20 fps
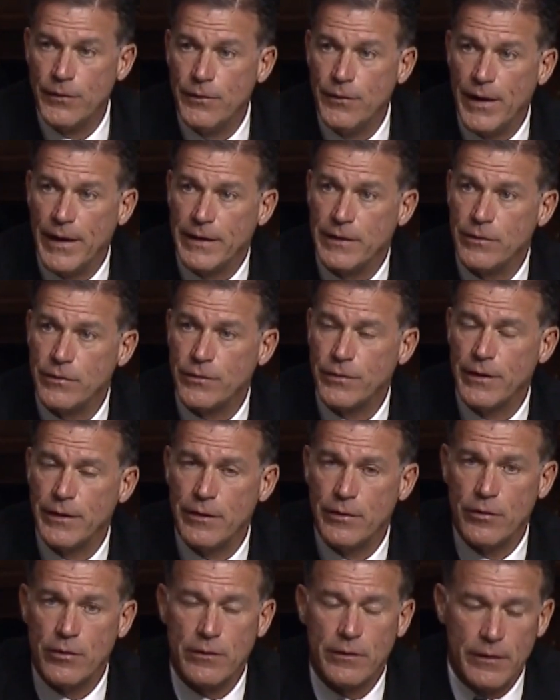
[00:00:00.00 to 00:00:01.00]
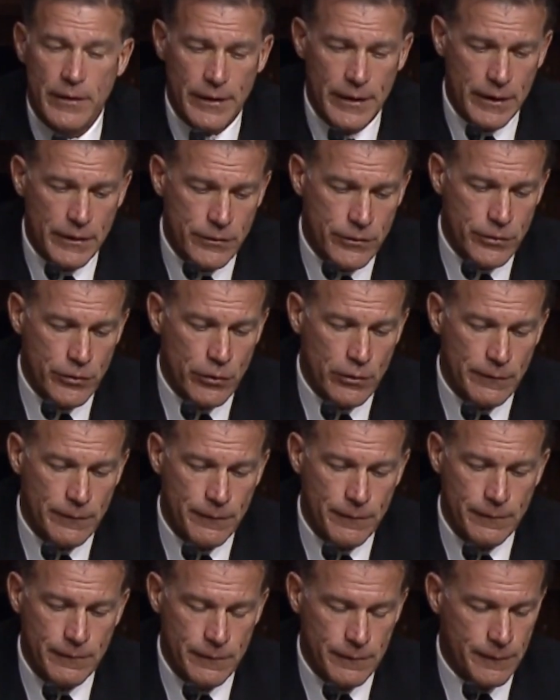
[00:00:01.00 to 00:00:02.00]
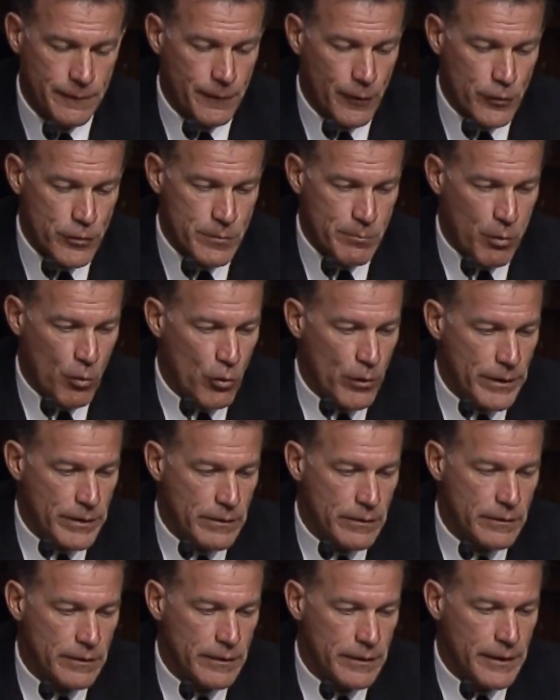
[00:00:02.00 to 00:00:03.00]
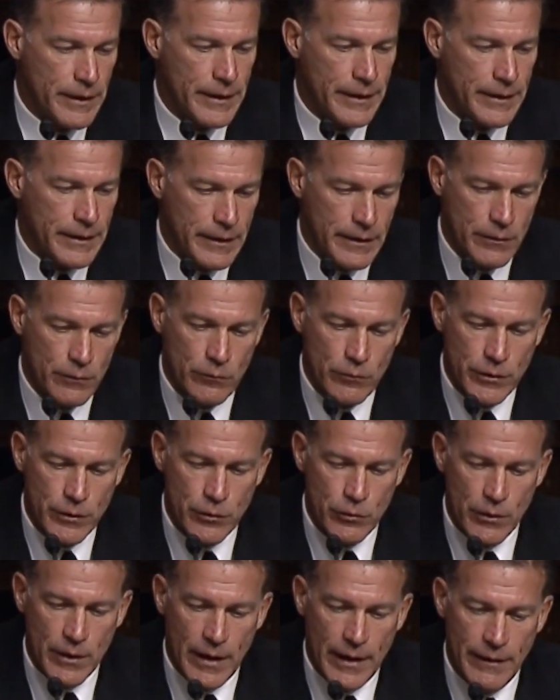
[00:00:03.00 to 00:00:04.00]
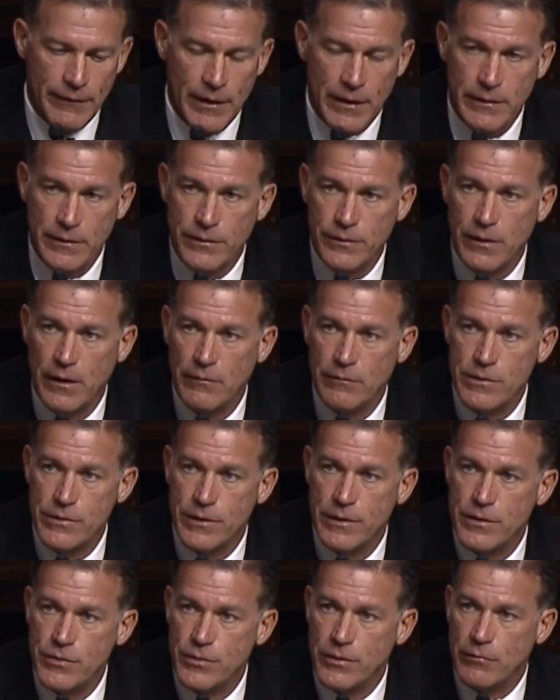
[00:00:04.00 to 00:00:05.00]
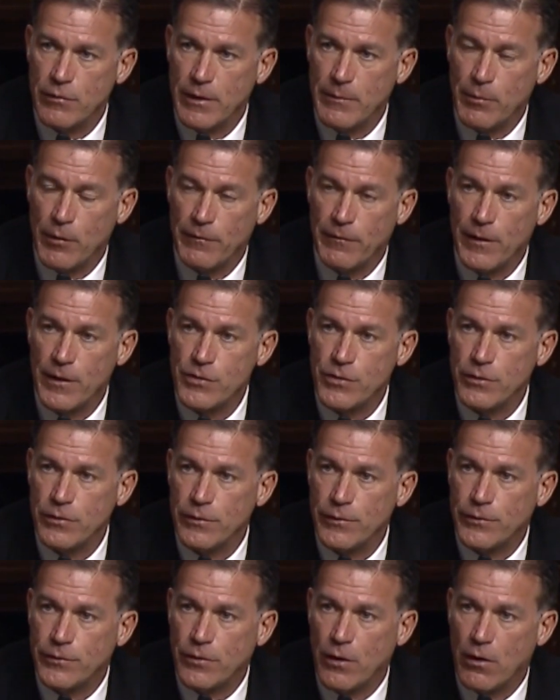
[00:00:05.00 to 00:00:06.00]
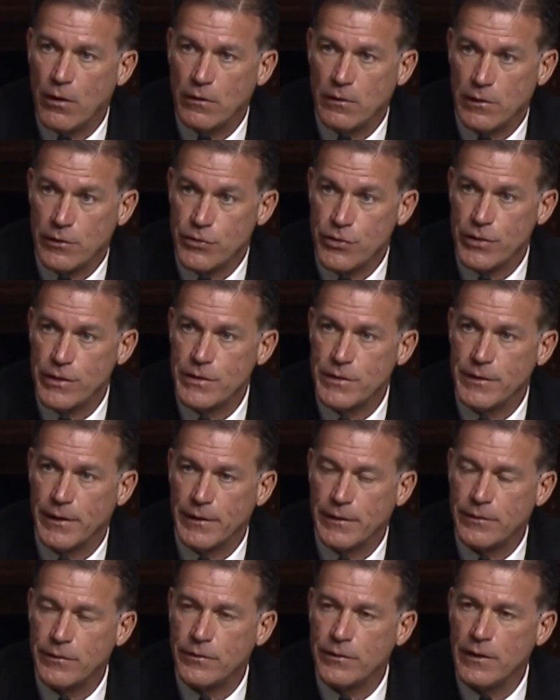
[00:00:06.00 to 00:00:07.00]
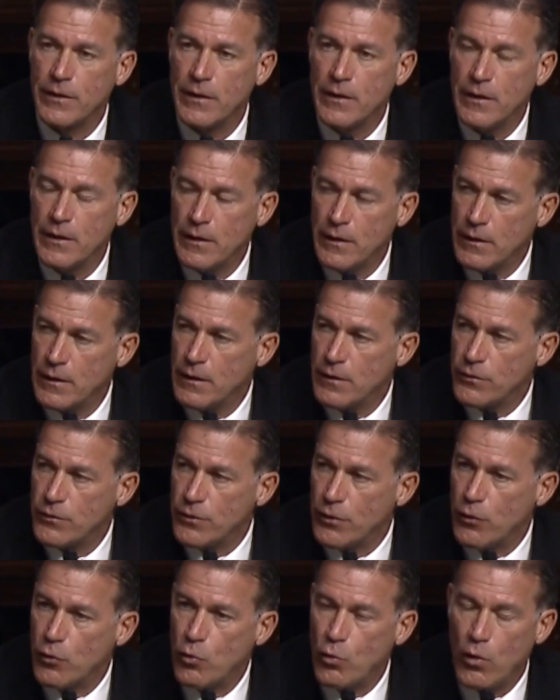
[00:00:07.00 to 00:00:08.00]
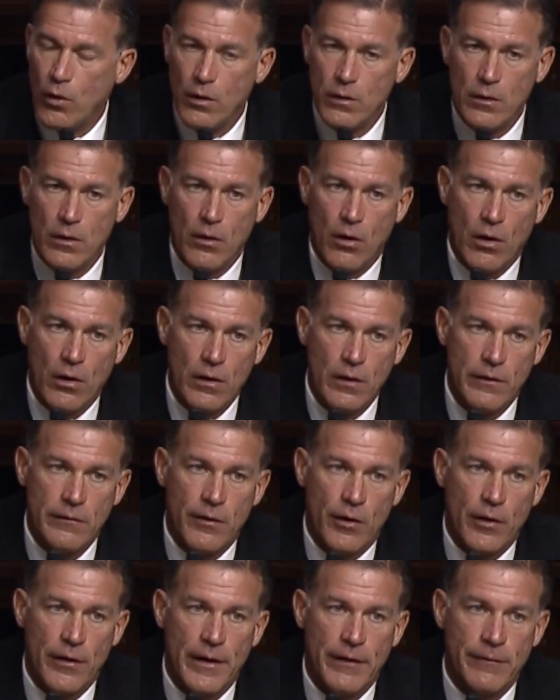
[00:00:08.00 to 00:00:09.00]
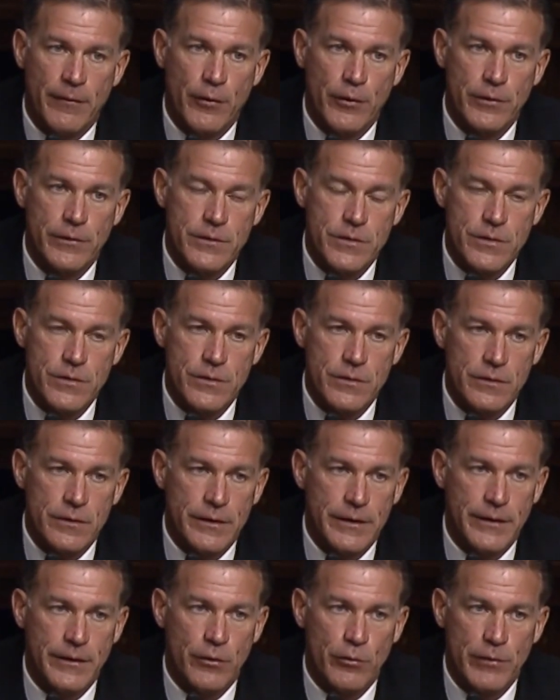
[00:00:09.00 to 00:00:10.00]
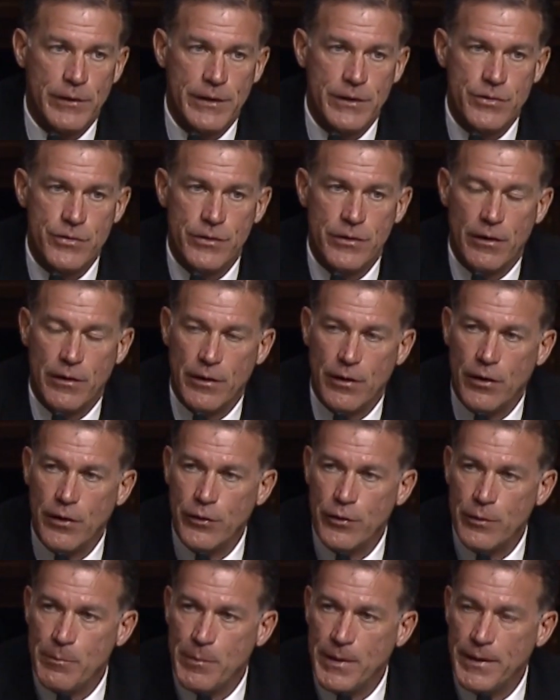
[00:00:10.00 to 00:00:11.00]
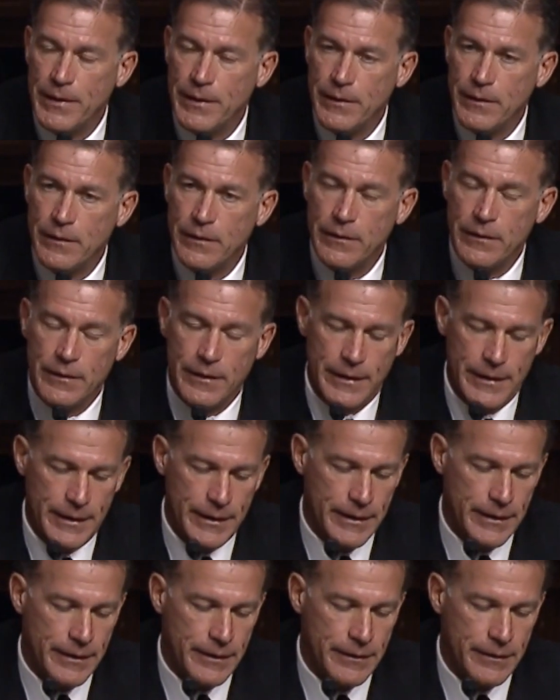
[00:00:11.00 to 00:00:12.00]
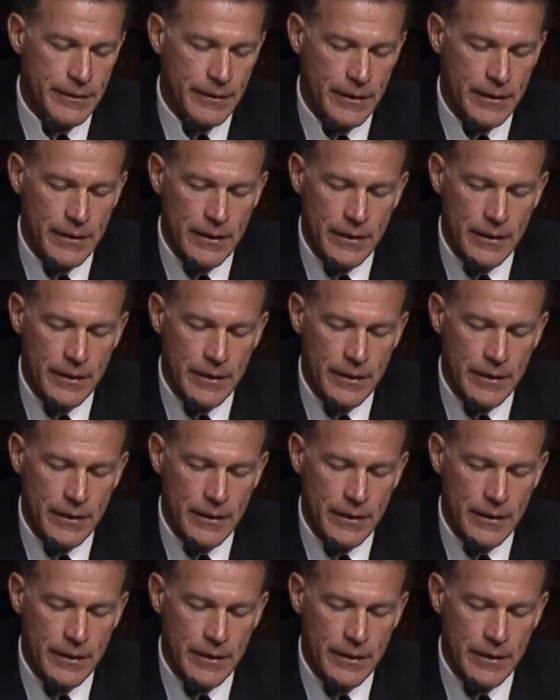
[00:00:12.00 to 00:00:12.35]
Thank you, Senator. To your first point, and you and I have had this conversation, right? Professionals talk logistics. So all of our efforts in the region are underpinned, and